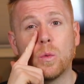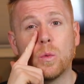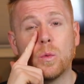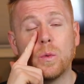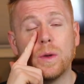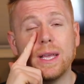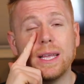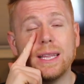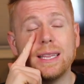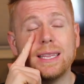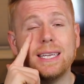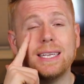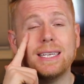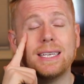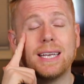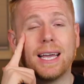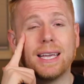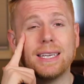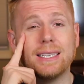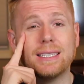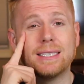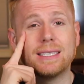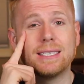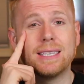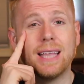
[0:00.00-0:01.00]
really
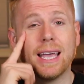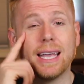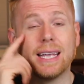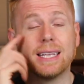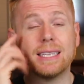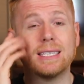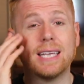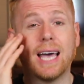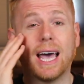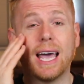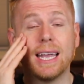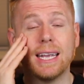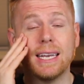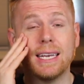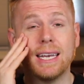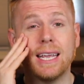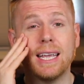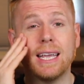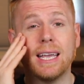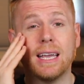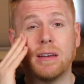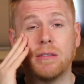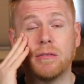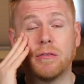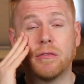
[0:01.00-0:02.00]
nice like
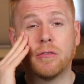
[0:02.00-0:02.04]
tightening and